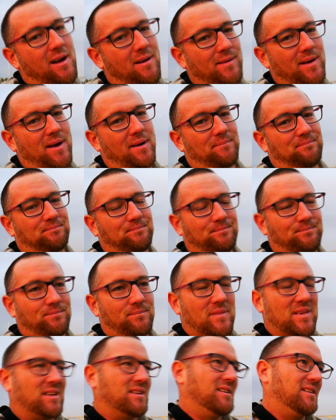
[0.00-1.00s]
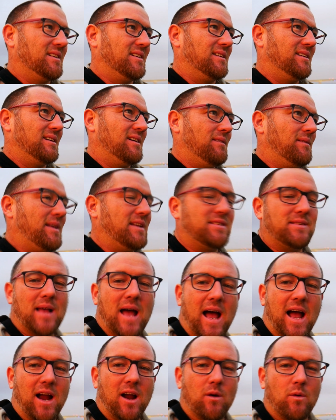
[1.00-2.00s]
Well, with
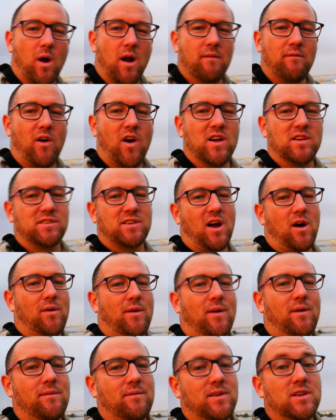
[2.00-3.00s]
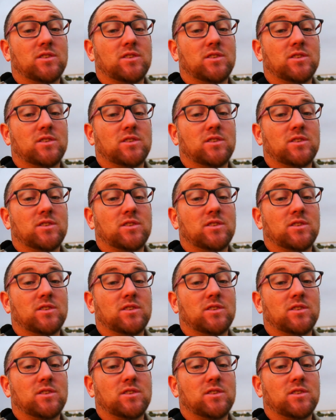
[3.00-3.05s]
coronavirus going on,